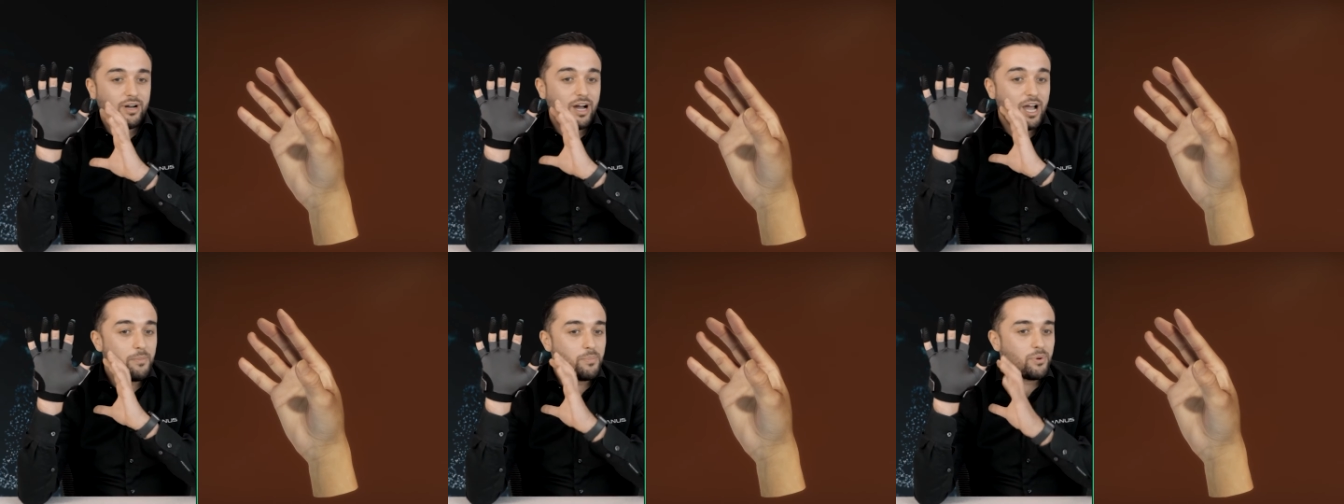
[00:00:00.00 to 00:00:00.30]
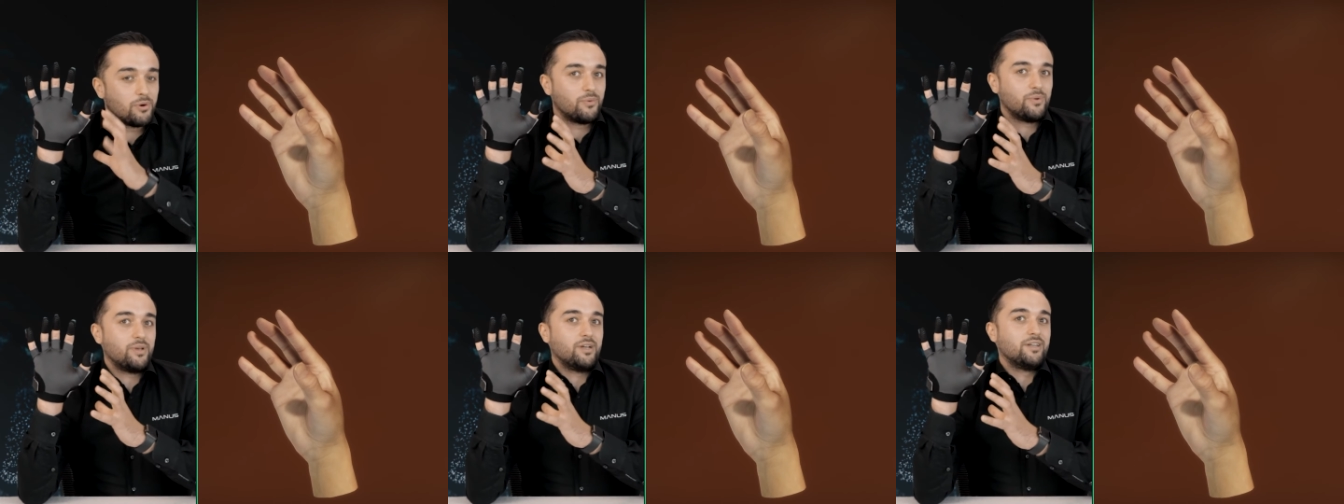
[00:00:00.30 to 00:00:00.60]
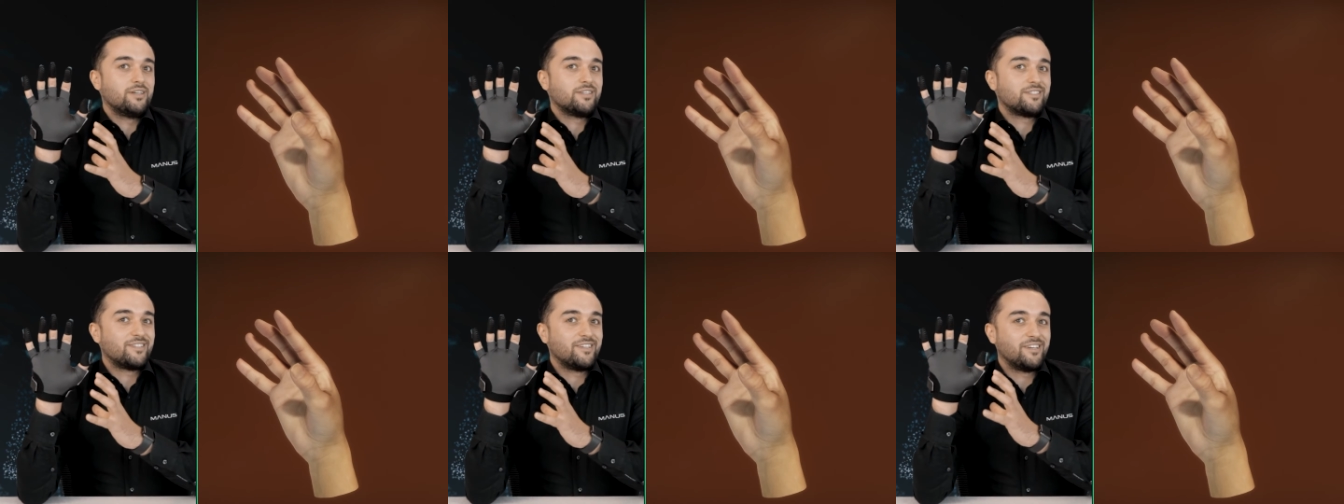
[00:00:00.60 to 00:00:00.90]

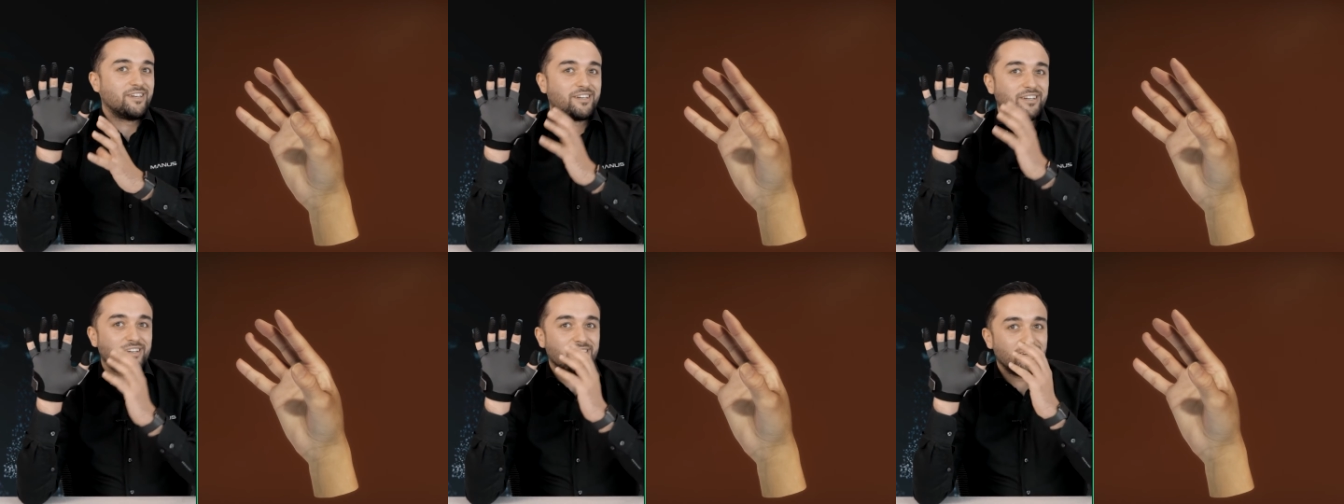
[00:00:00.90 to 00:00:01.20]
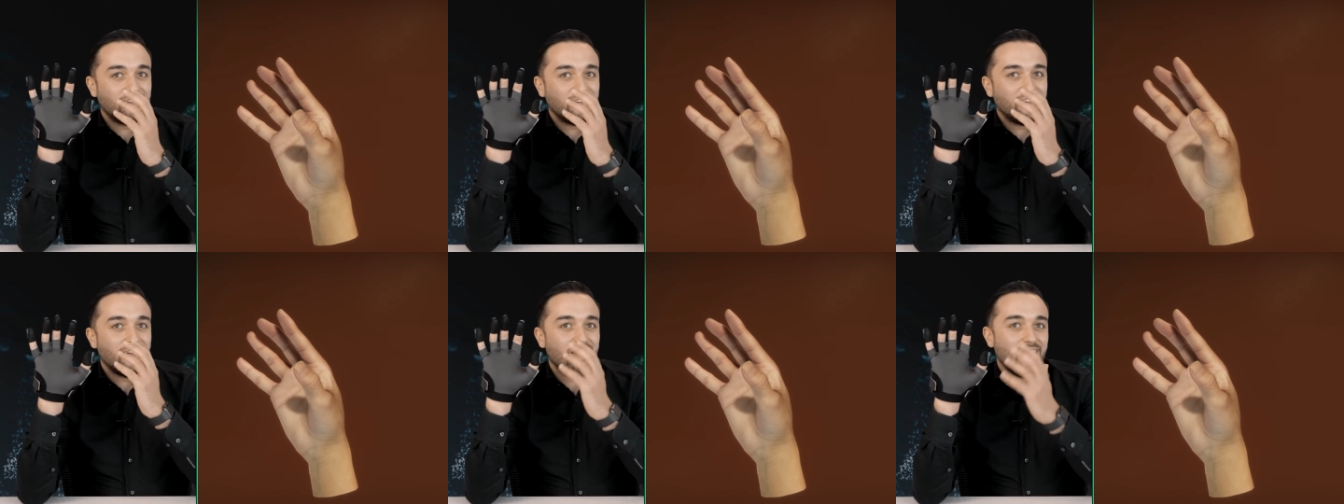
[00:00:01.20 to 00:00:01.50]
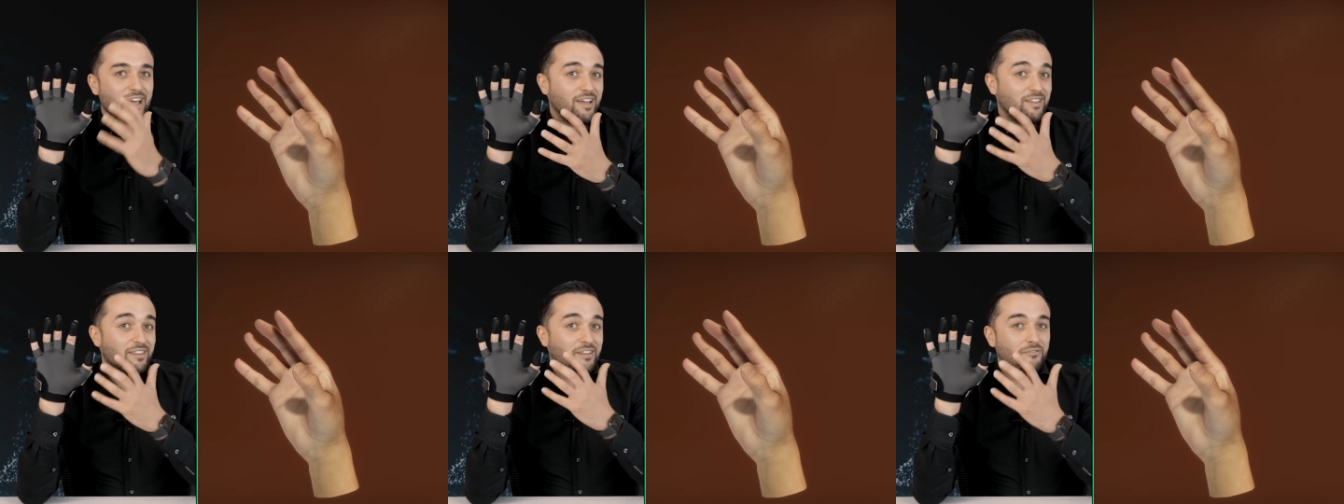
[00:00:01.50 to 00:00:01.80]
hyper-realistic
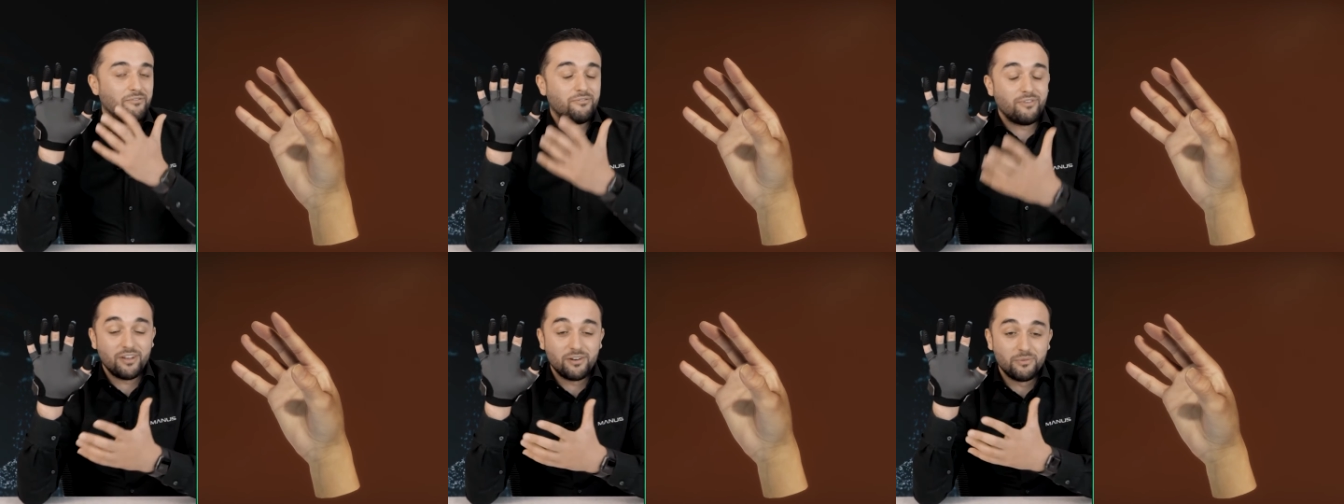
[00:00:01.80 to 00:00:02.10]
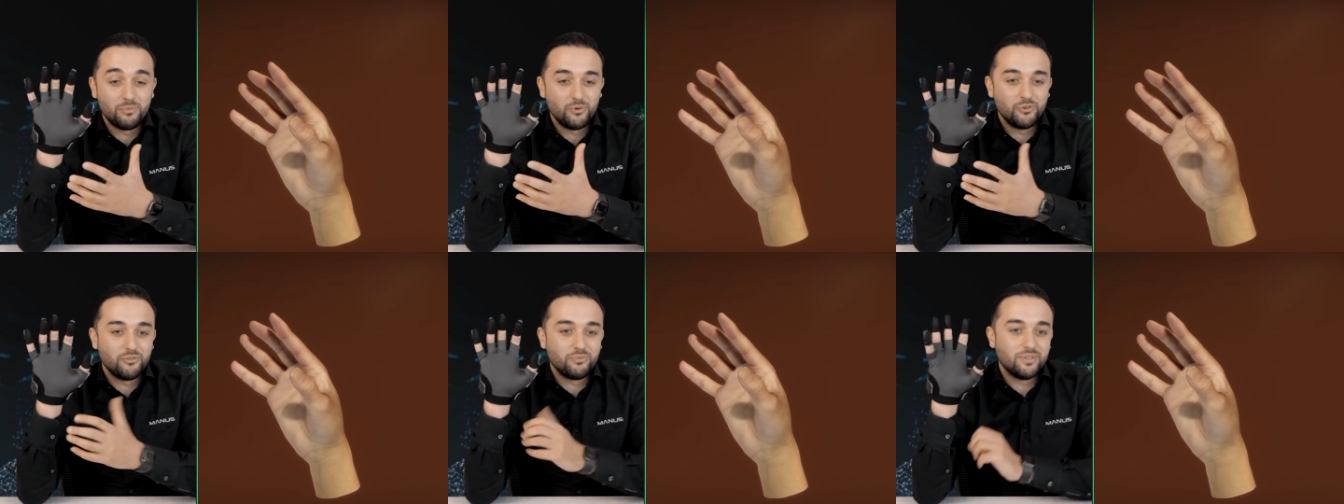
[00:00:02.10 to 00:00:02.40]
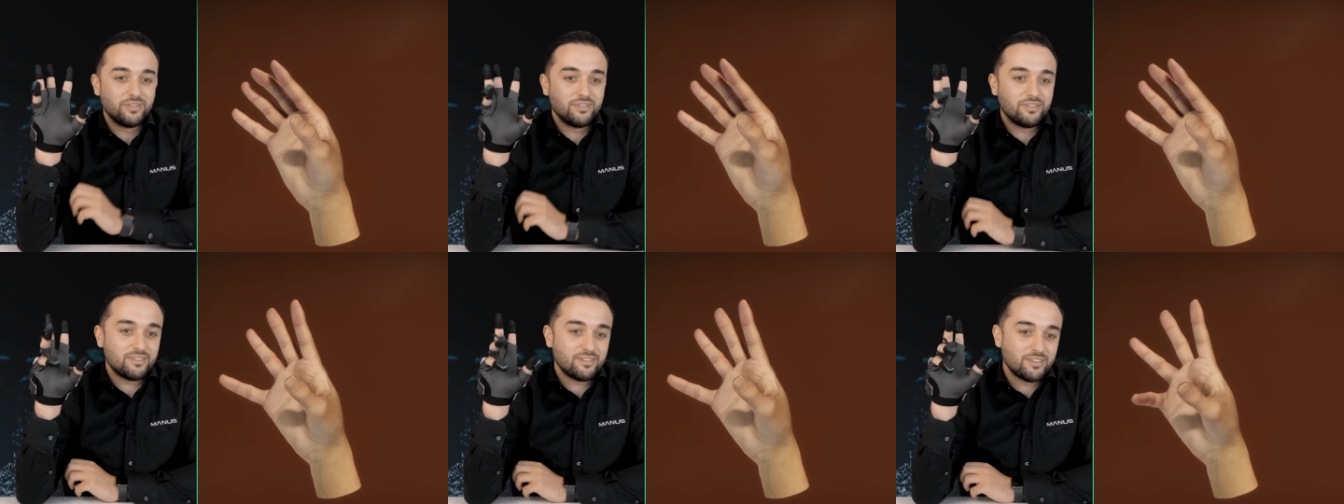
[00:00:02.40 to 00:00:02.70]
hand and finger
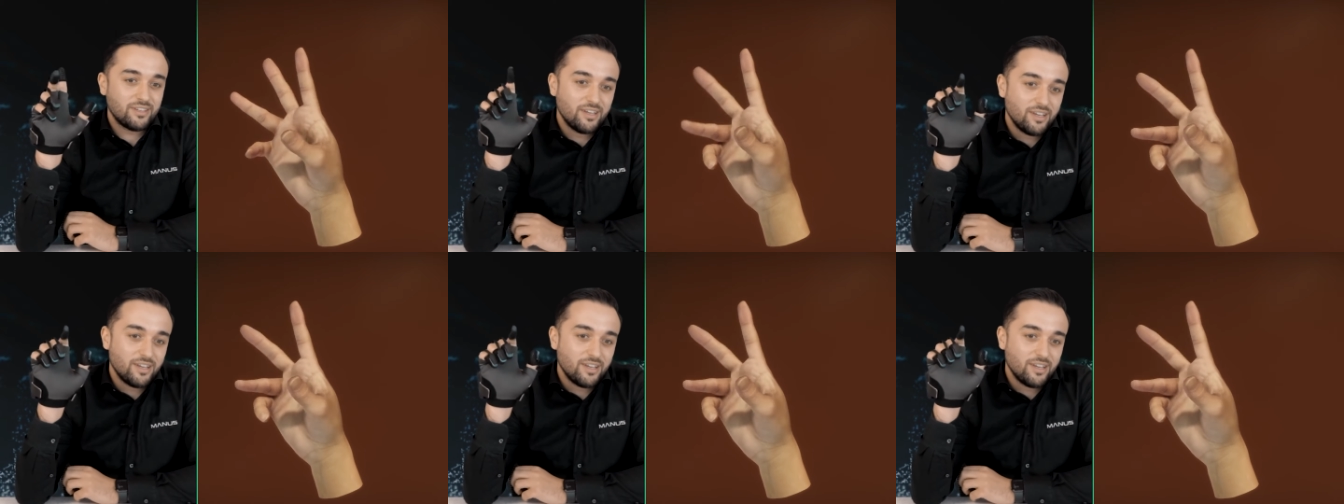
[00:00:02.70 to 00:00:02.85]
movement.